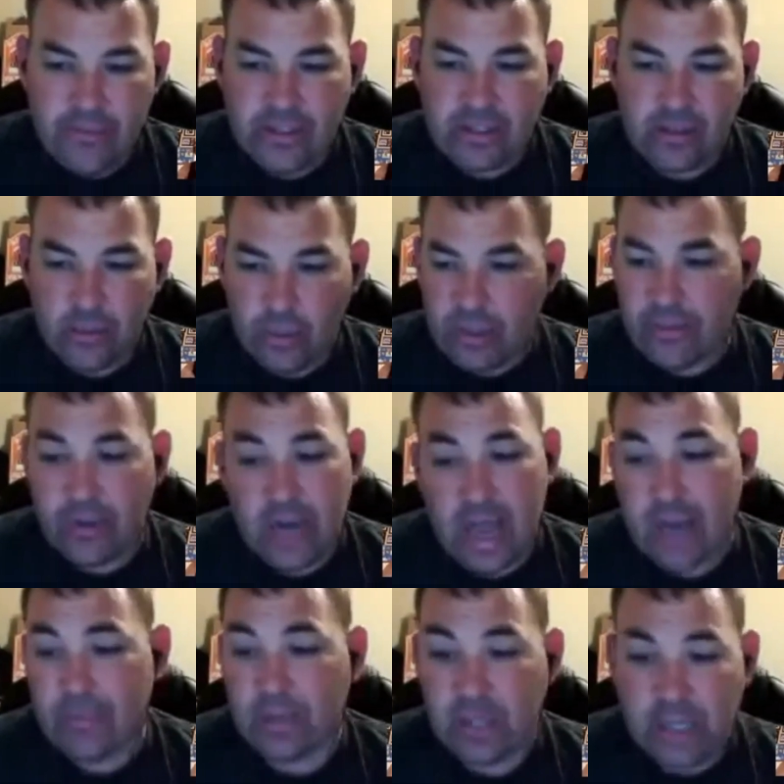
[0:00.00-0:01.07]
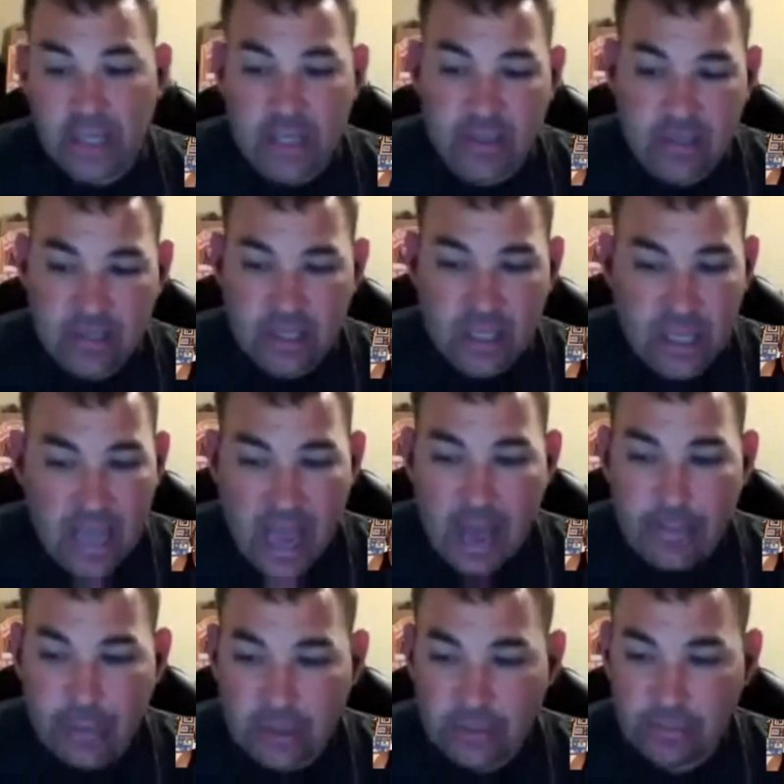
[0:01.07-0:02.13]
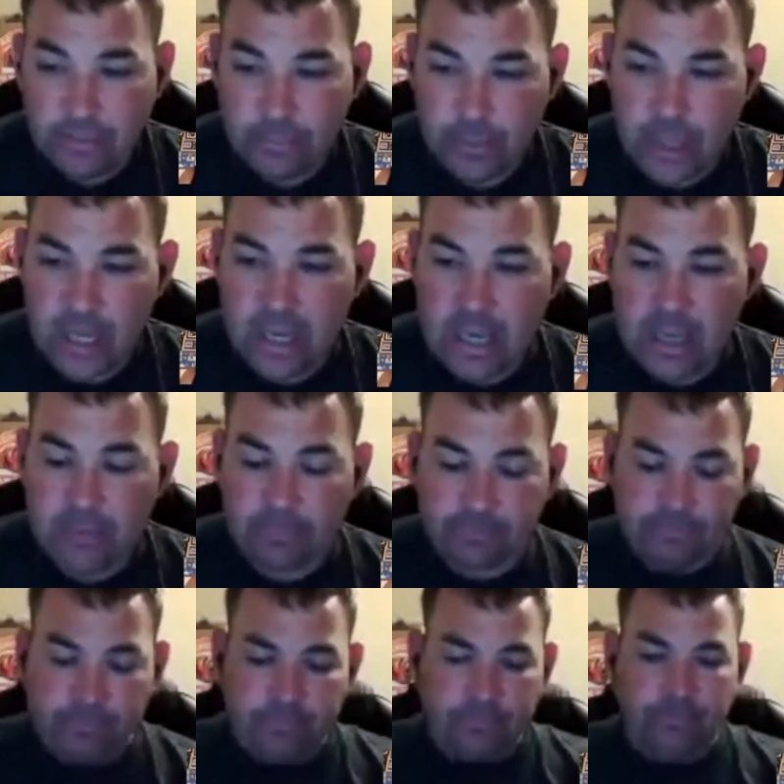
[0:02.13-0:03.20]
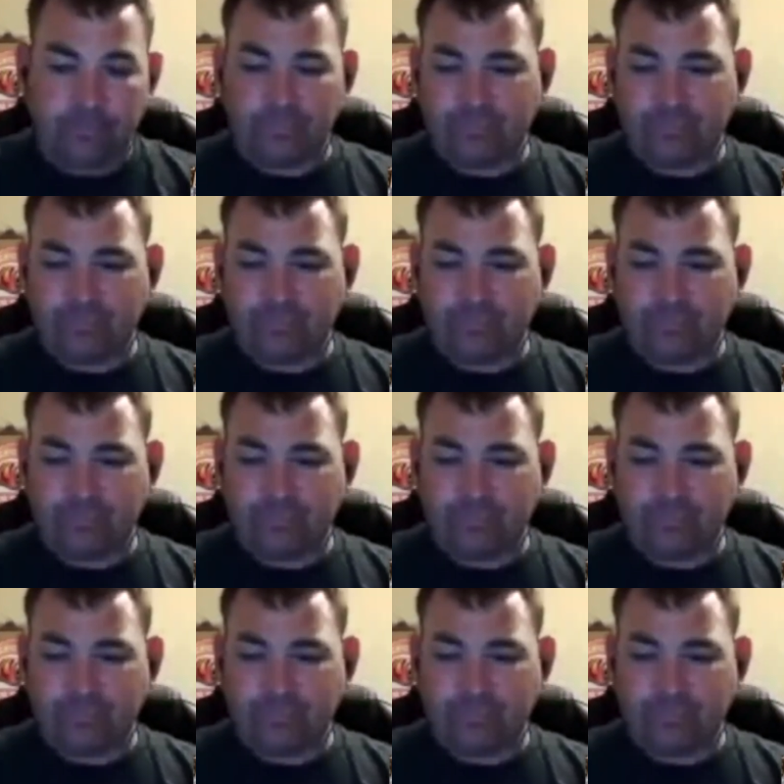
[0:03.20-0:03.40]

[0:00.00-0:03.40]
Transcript: Uh, obviously, whatever happened in Kansas City happened, but um,